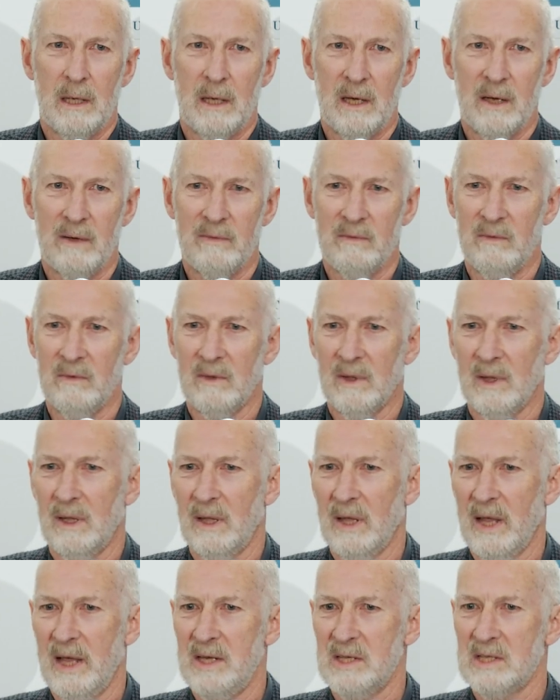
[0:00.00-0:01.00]
of
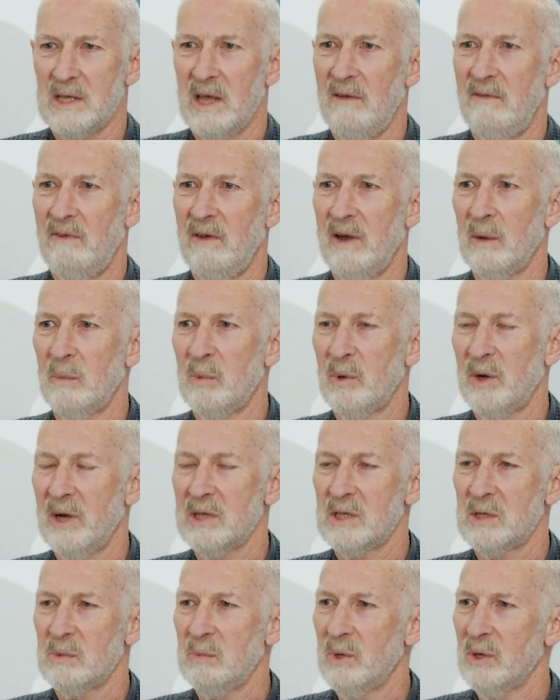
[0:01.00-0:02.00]
laissez-faire
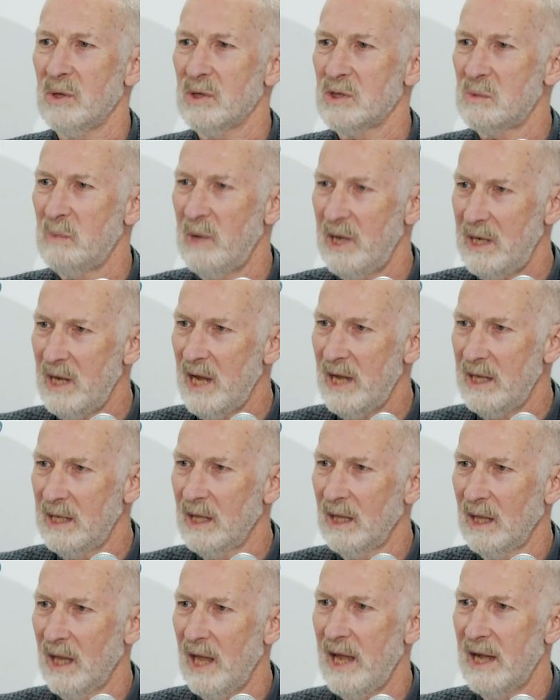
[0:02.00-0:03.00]
principles. But
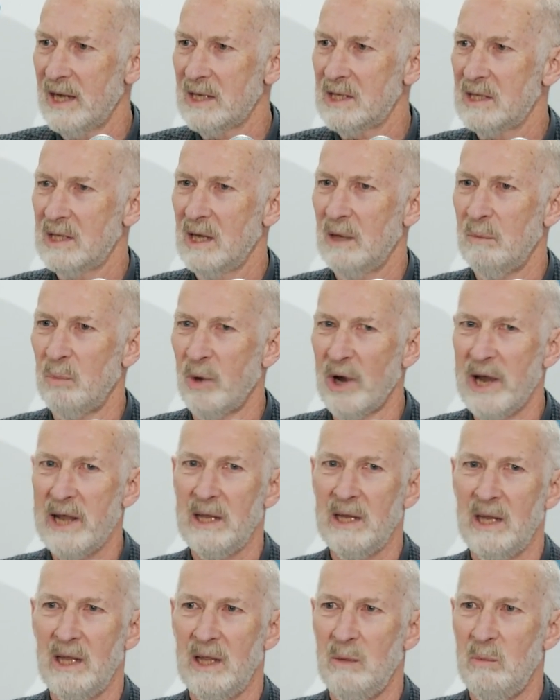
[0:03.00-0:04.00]
nonetheless, uh,
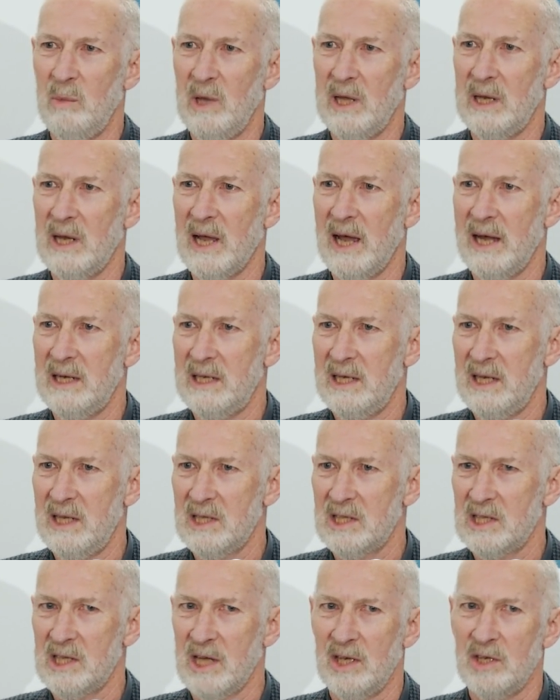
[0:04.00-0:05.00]
Britain in the mid-19th
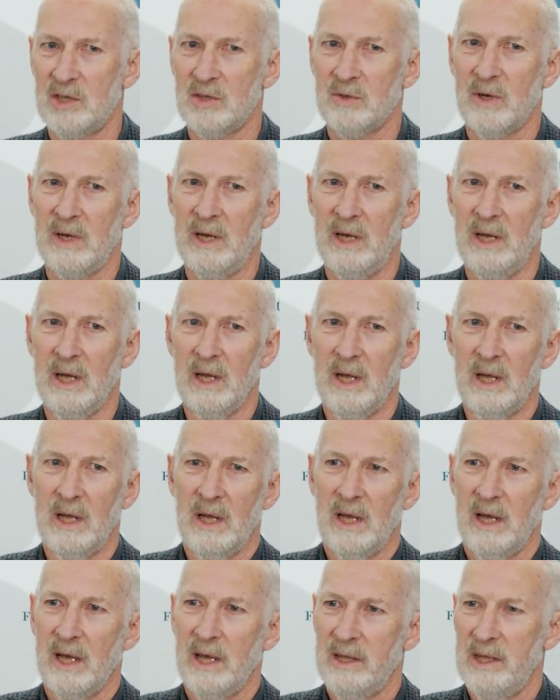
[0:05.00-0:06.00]
century,
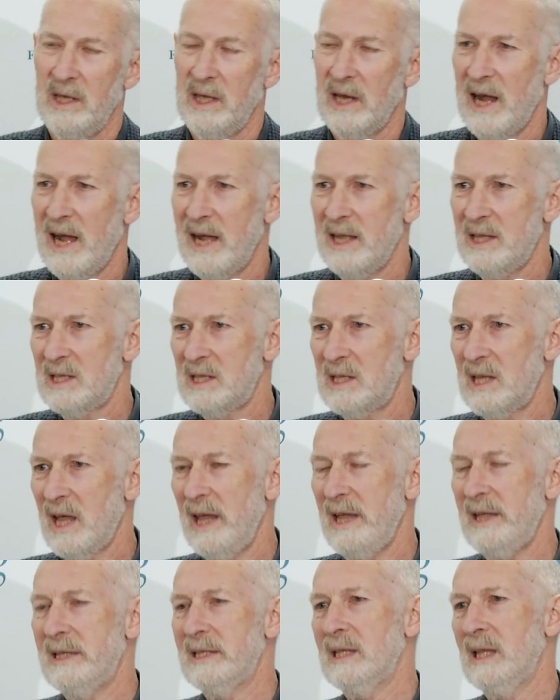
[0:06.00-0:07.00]
uh, the United
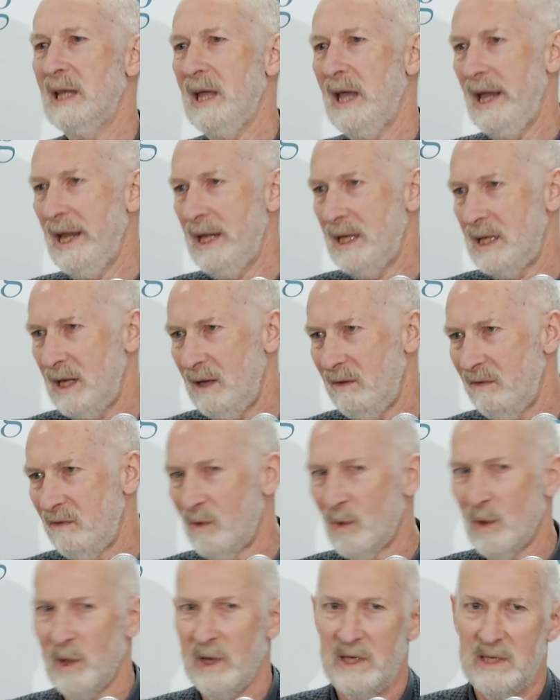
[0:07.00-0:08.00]
States in the
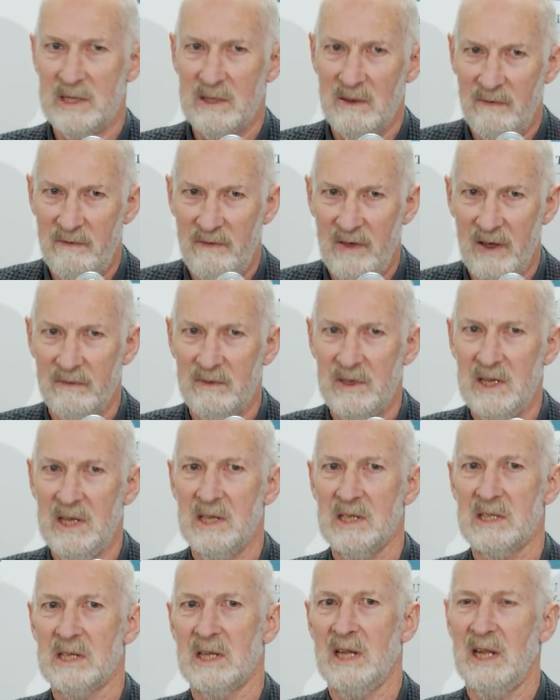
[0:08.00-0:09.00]
1840s and
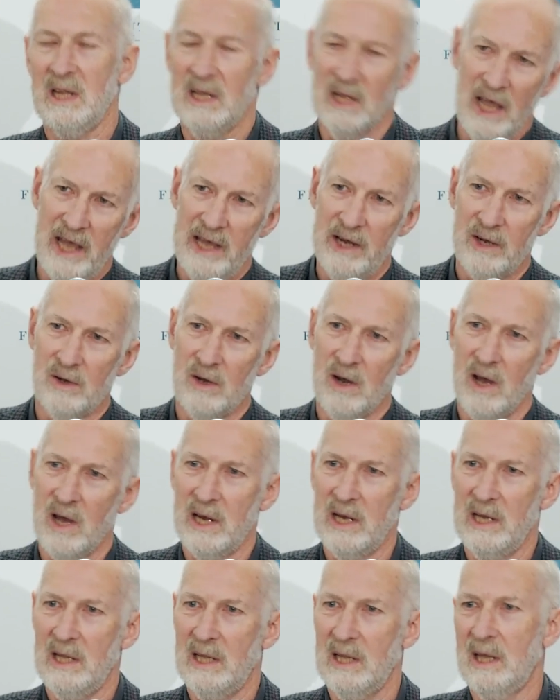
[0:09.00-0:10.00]
50s, and then later
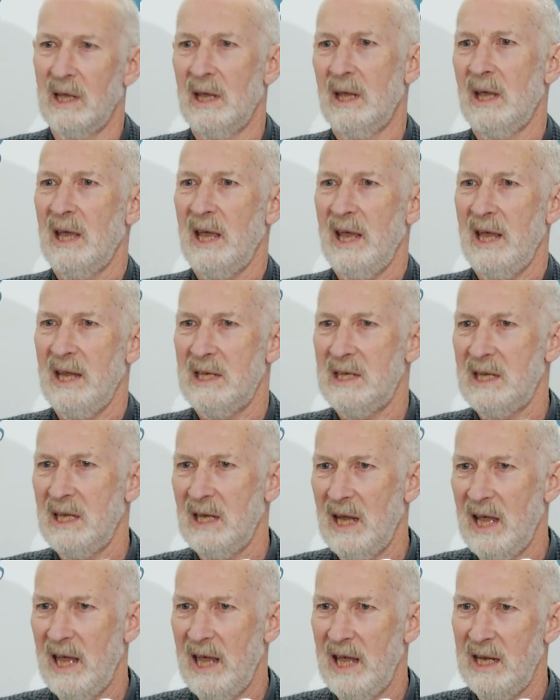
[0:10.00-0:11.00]
on in the
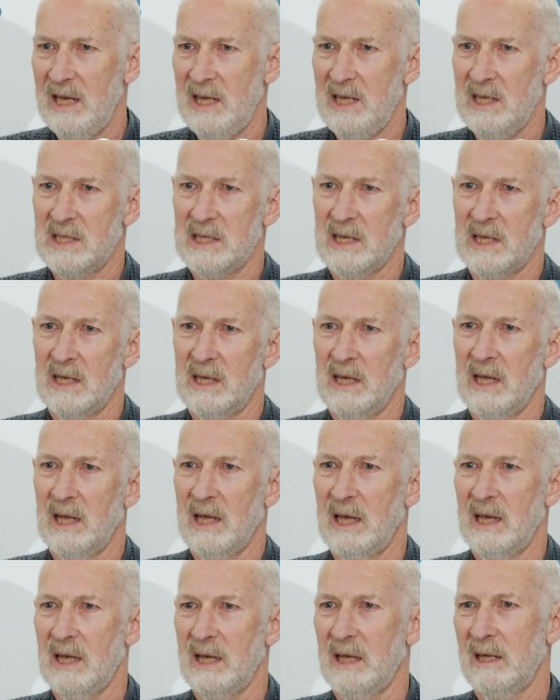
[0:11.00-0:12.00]
1880s and
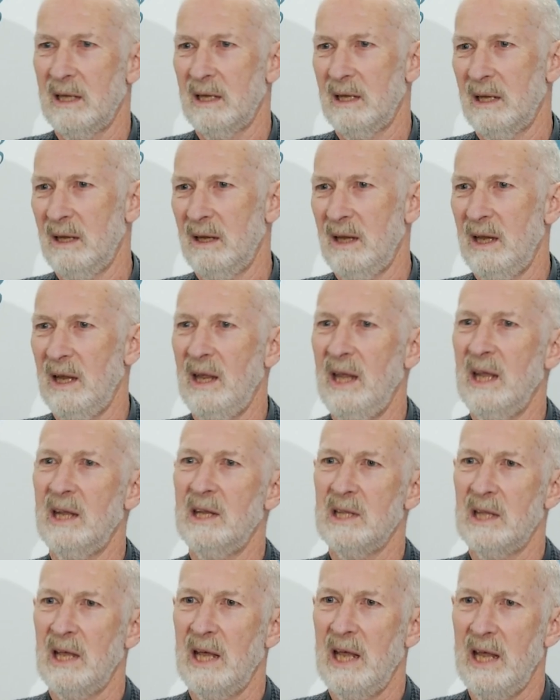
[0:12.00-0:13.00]
uh,
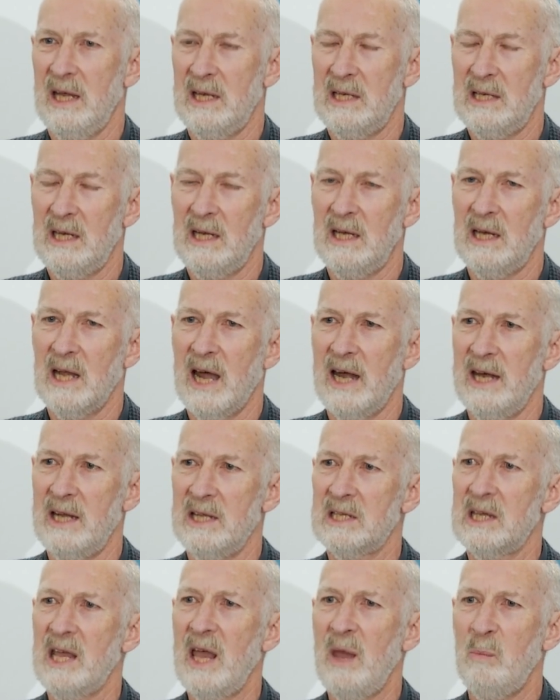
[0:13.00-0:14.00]
into the
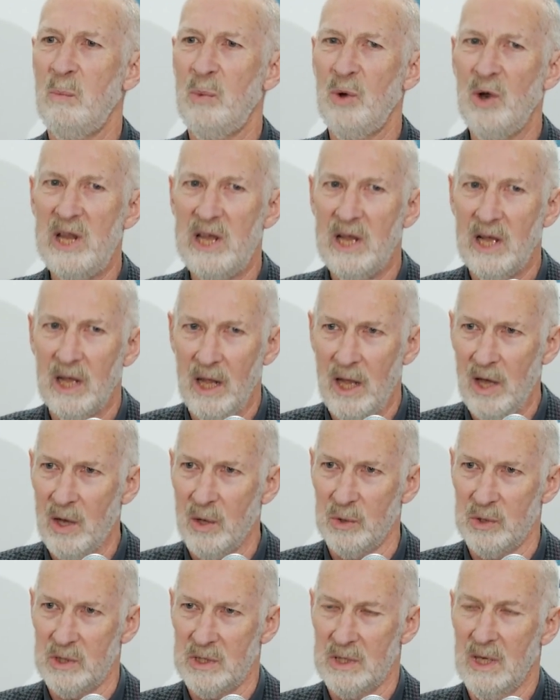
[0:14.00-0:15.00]
1890s came pretty
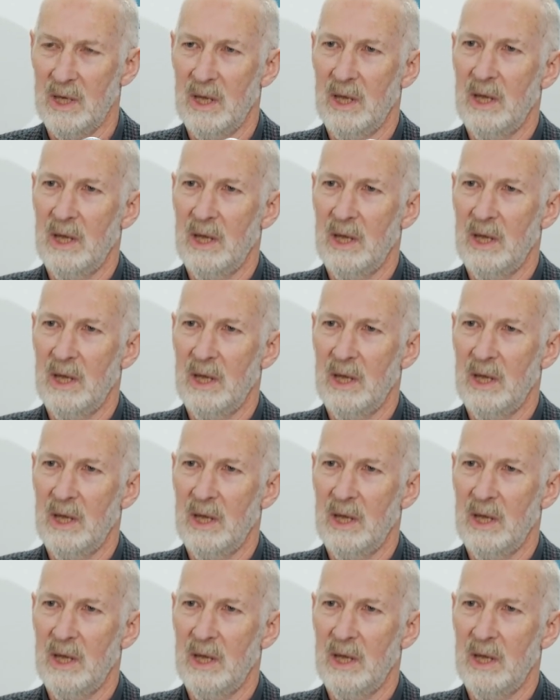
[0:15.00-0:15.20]
close,